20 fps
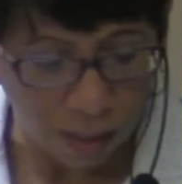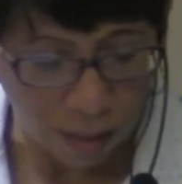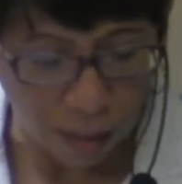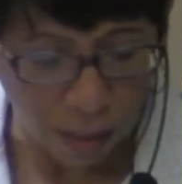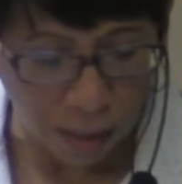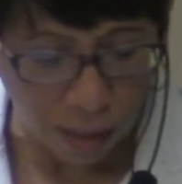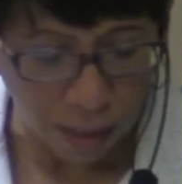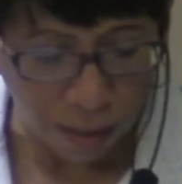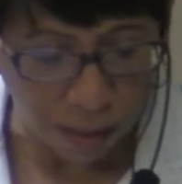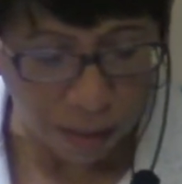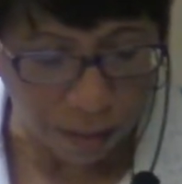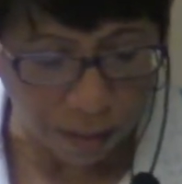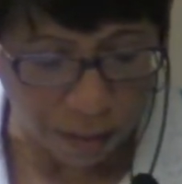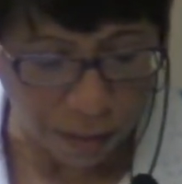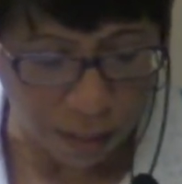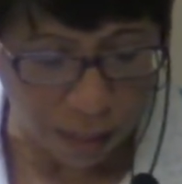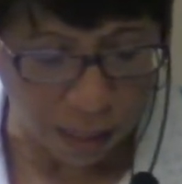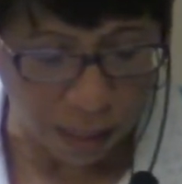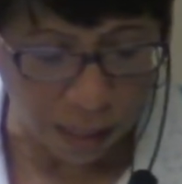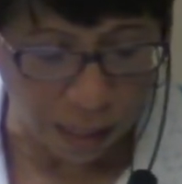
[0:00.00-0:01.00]

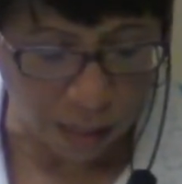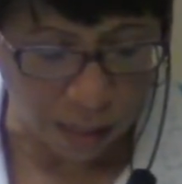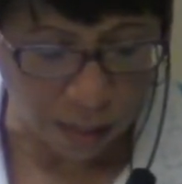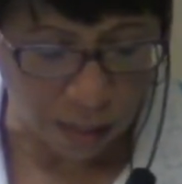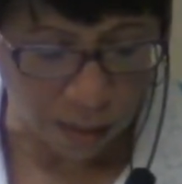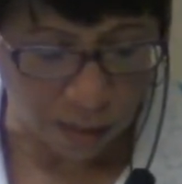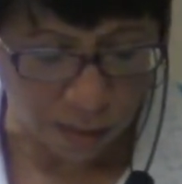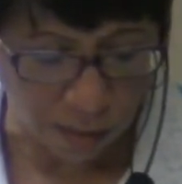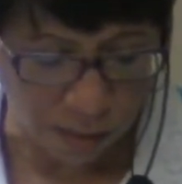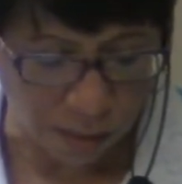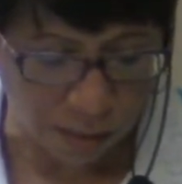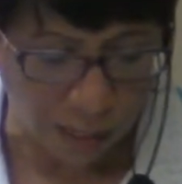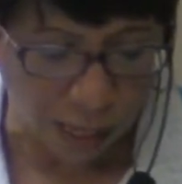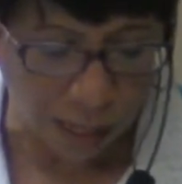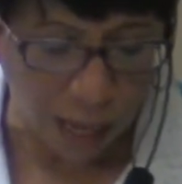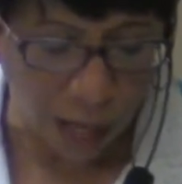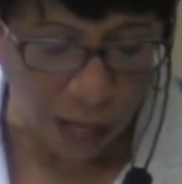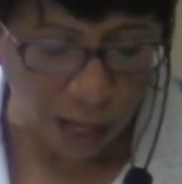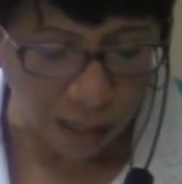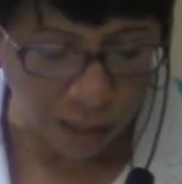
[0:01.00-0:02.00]
The
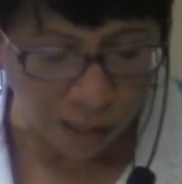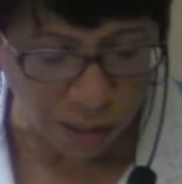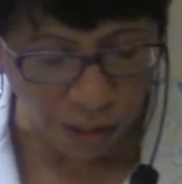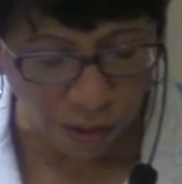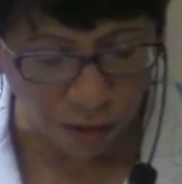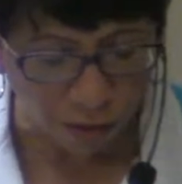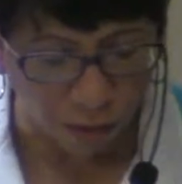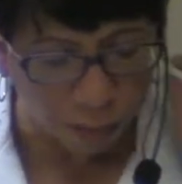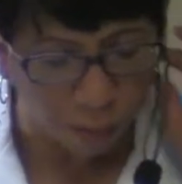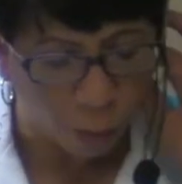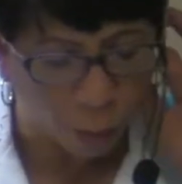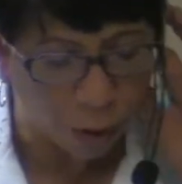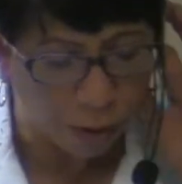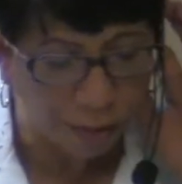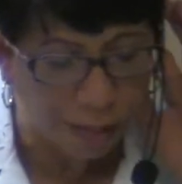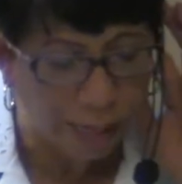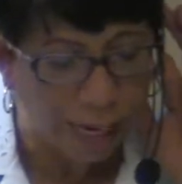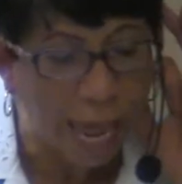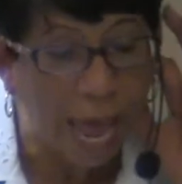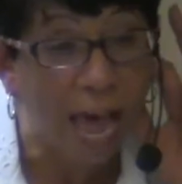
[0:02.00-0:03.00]
psychologists
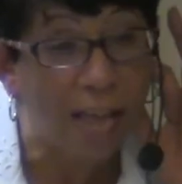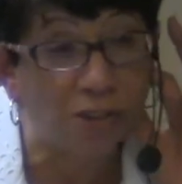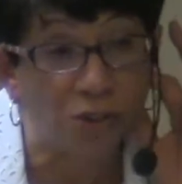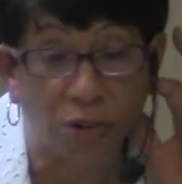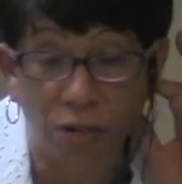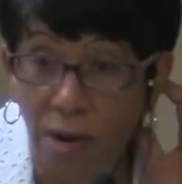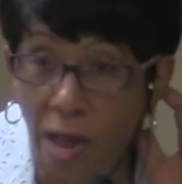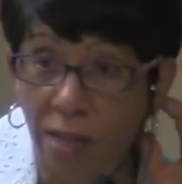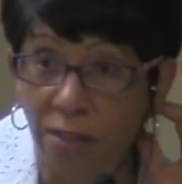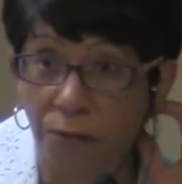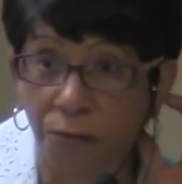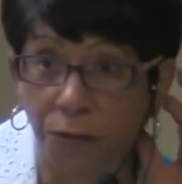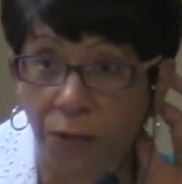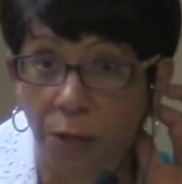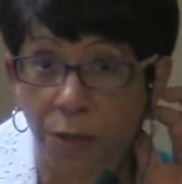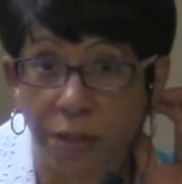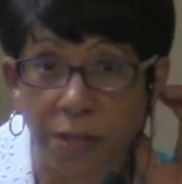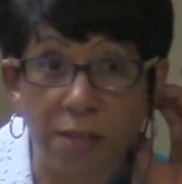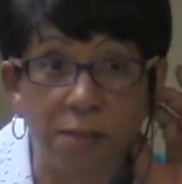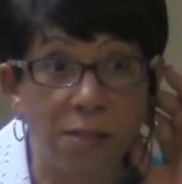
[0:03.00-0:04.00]
report that astronauts
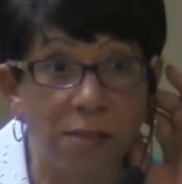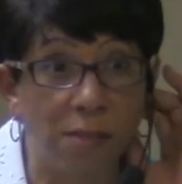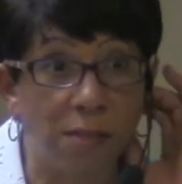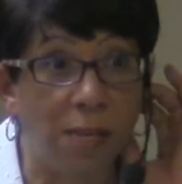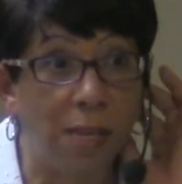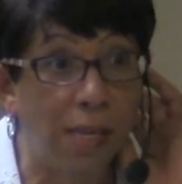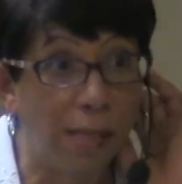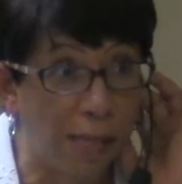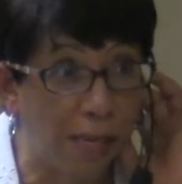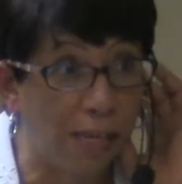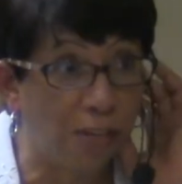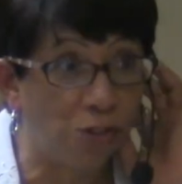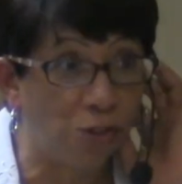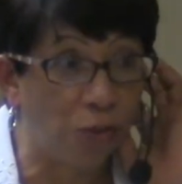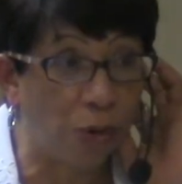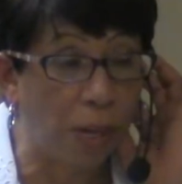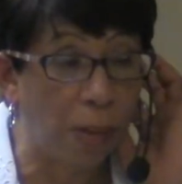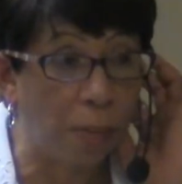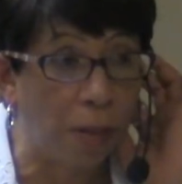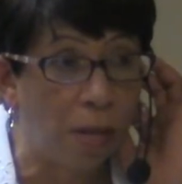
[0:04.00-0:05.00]
feel this in the
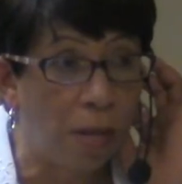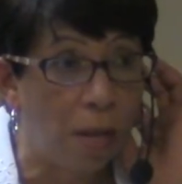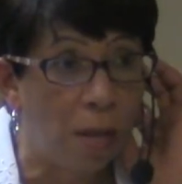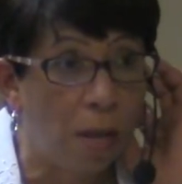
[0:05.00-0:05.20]
extreme.